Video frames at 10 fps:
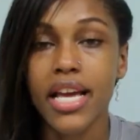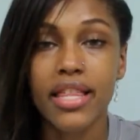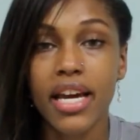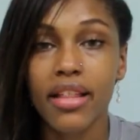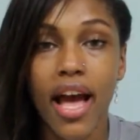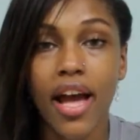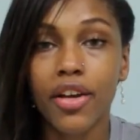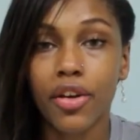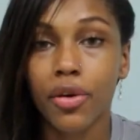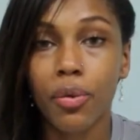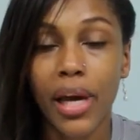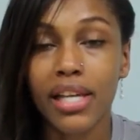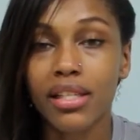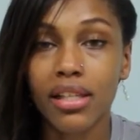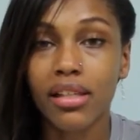Anything that you
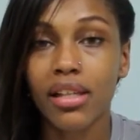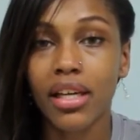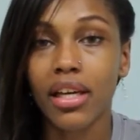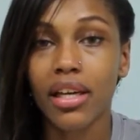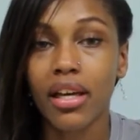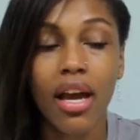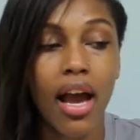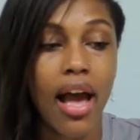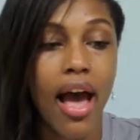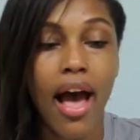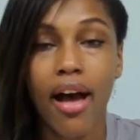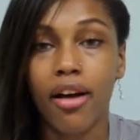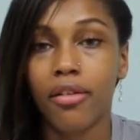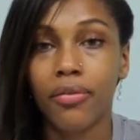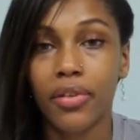basically
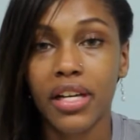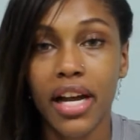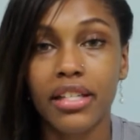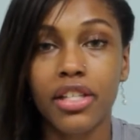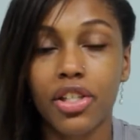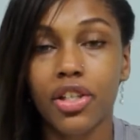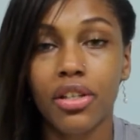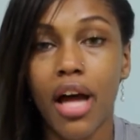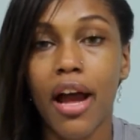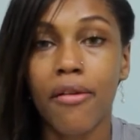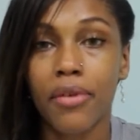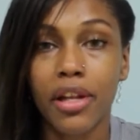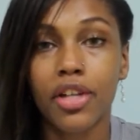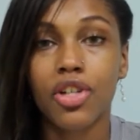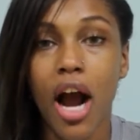have connected to your life
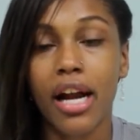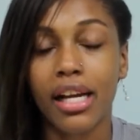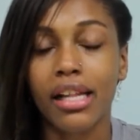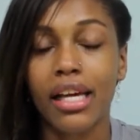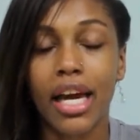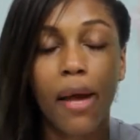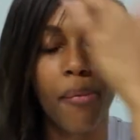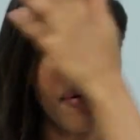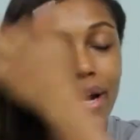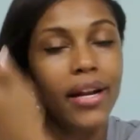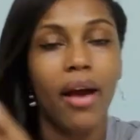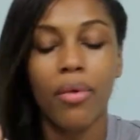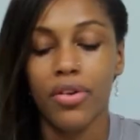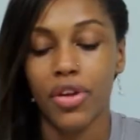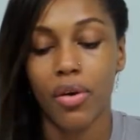electronically, bring
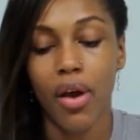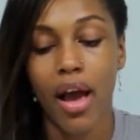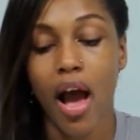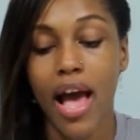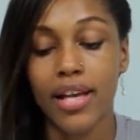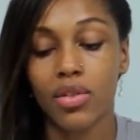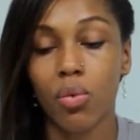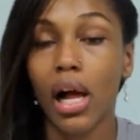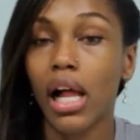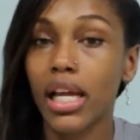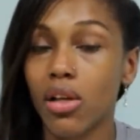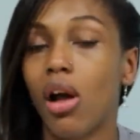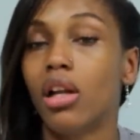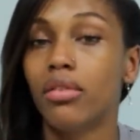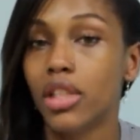that with you, as well as
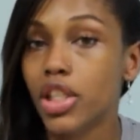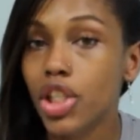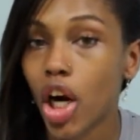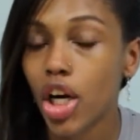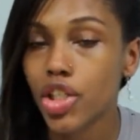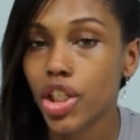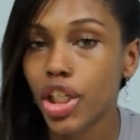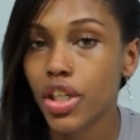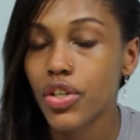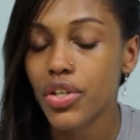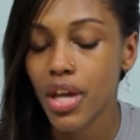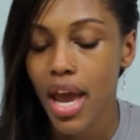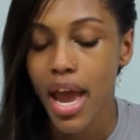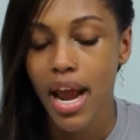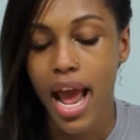all of their chargers.
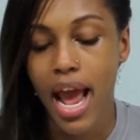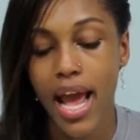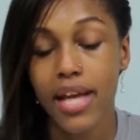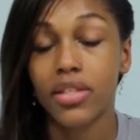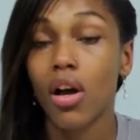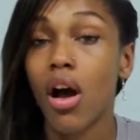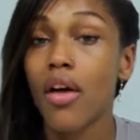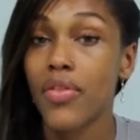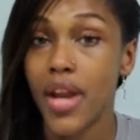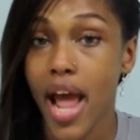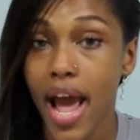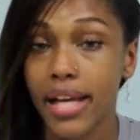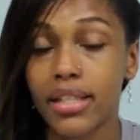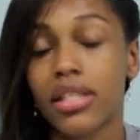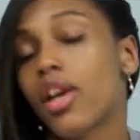And
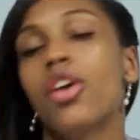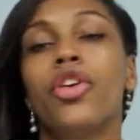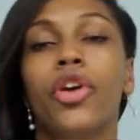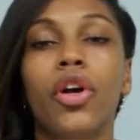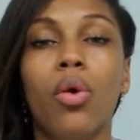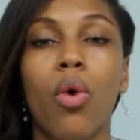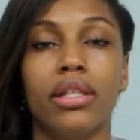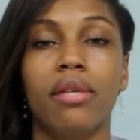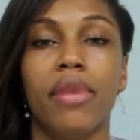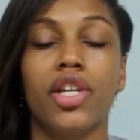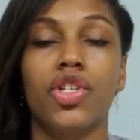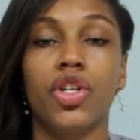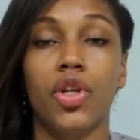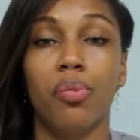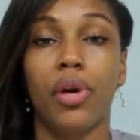next, you're going to want to make
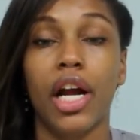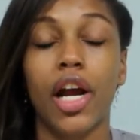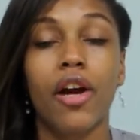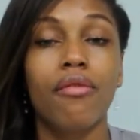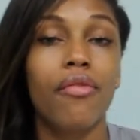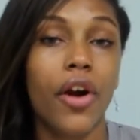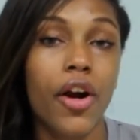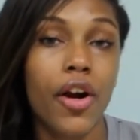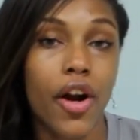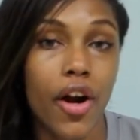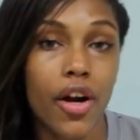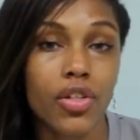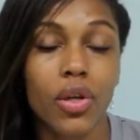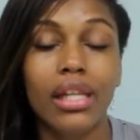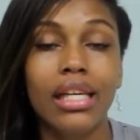sure you bring
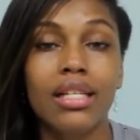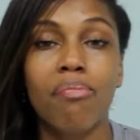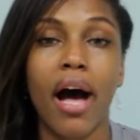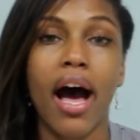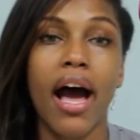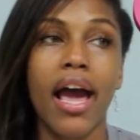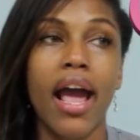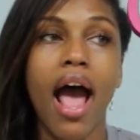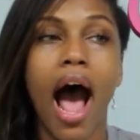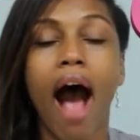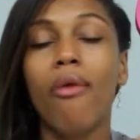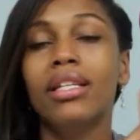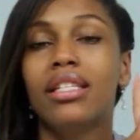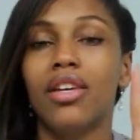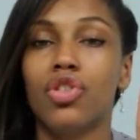converters, or at least buy, I
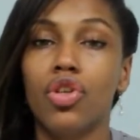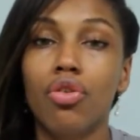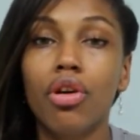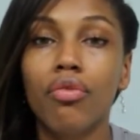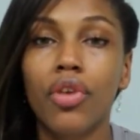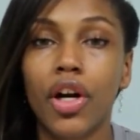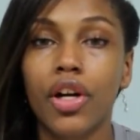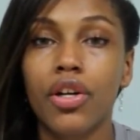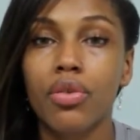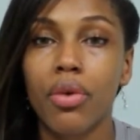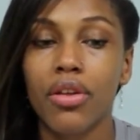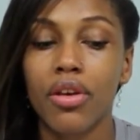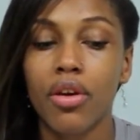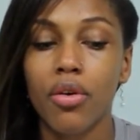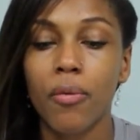would say, 2 converters
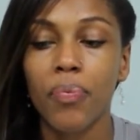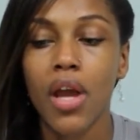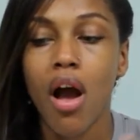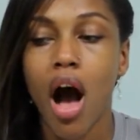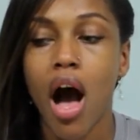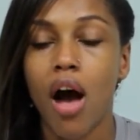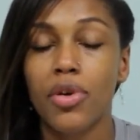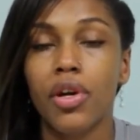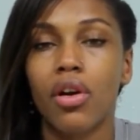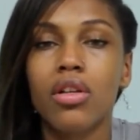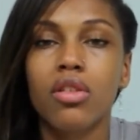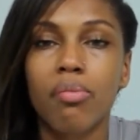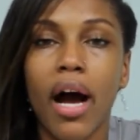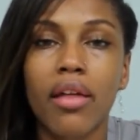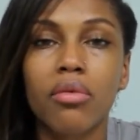with you. You can
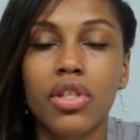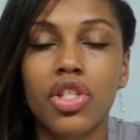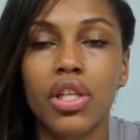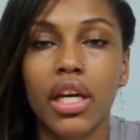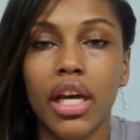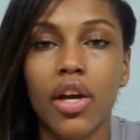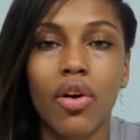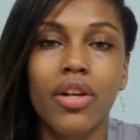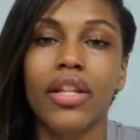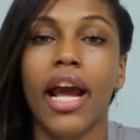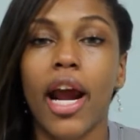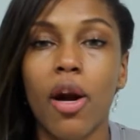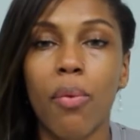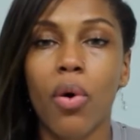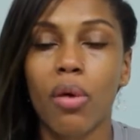also buy them once you get here or in the
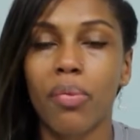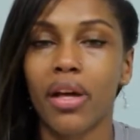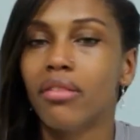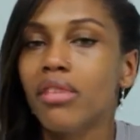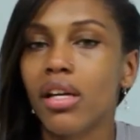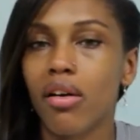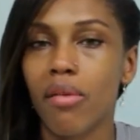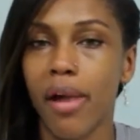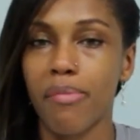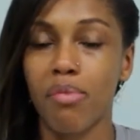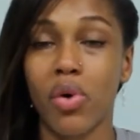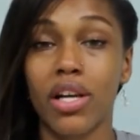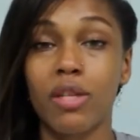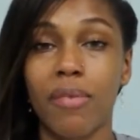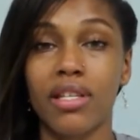airport, but you know, it might be
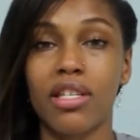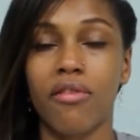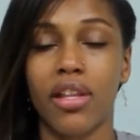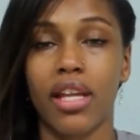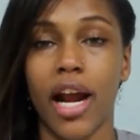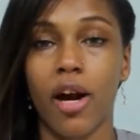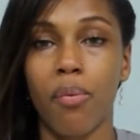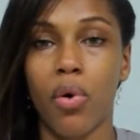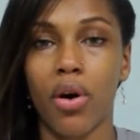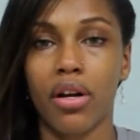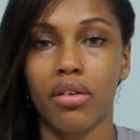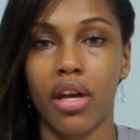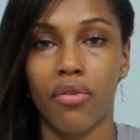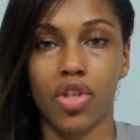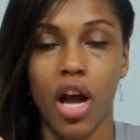more expensive at the
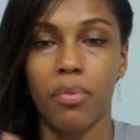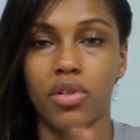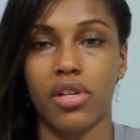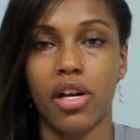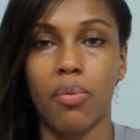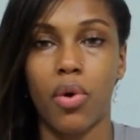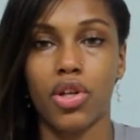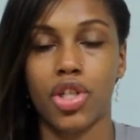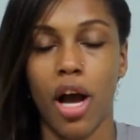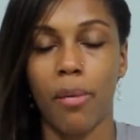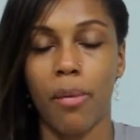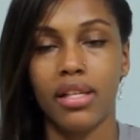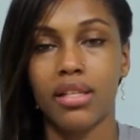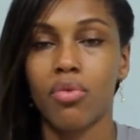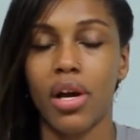airport gift shops or the airport
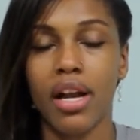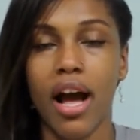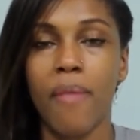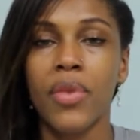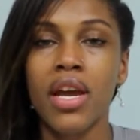shoplets and what.